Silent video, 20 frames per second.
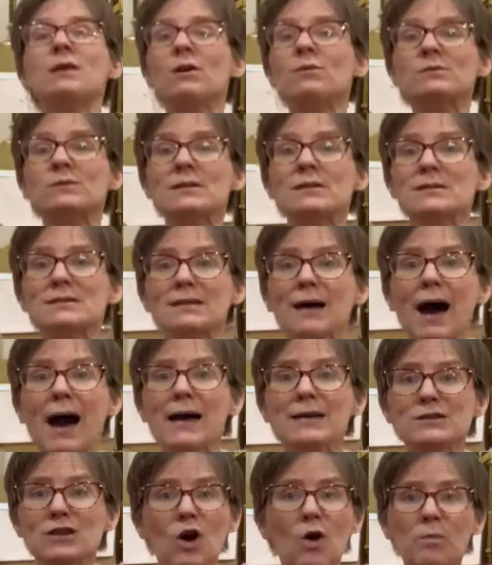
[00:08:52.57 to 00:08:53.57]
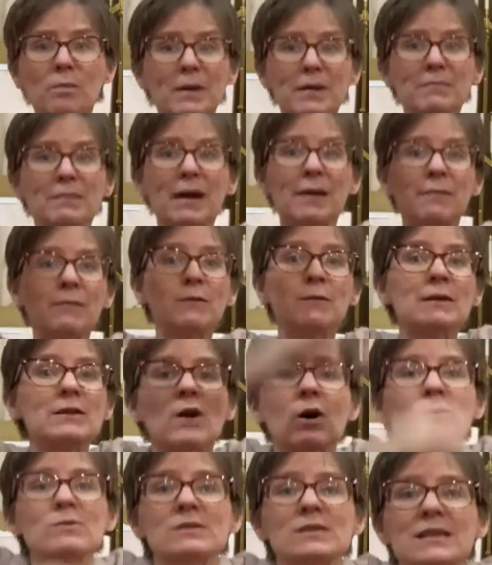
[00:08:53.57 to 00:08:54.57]
don't see skies open, maybe we
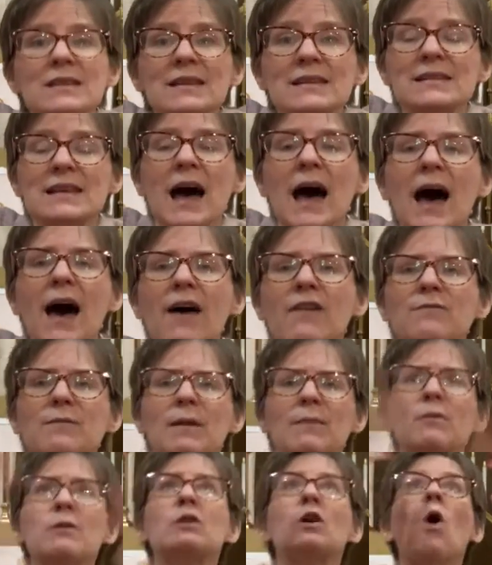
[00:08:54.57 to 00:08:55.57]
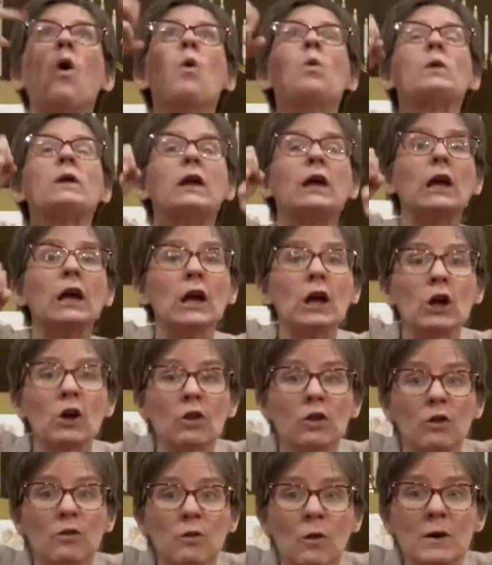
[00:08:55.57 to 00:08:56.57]
don't see the dove, maybe we don't hear
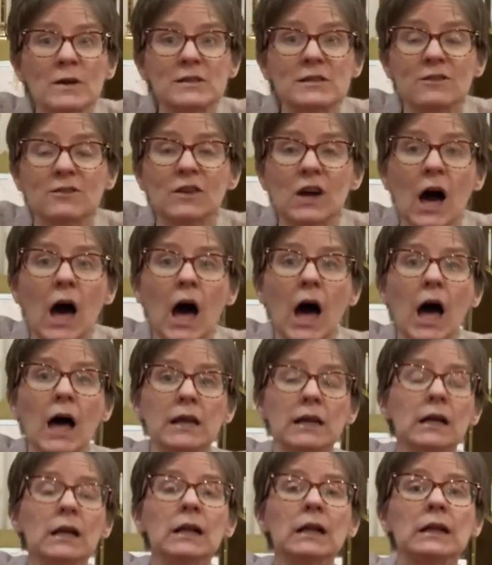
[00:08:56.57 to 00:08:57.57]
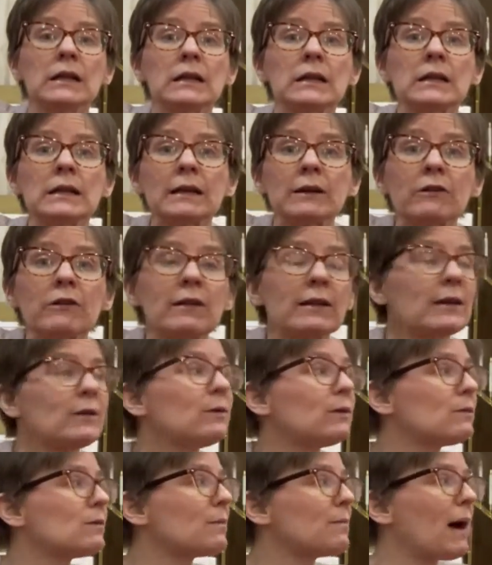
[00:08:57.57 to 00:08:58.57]
the voice of God literally
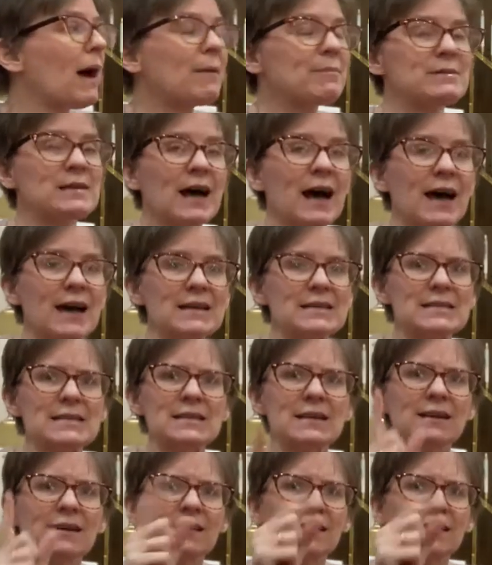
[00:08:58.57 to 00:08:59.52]
when we're baptized,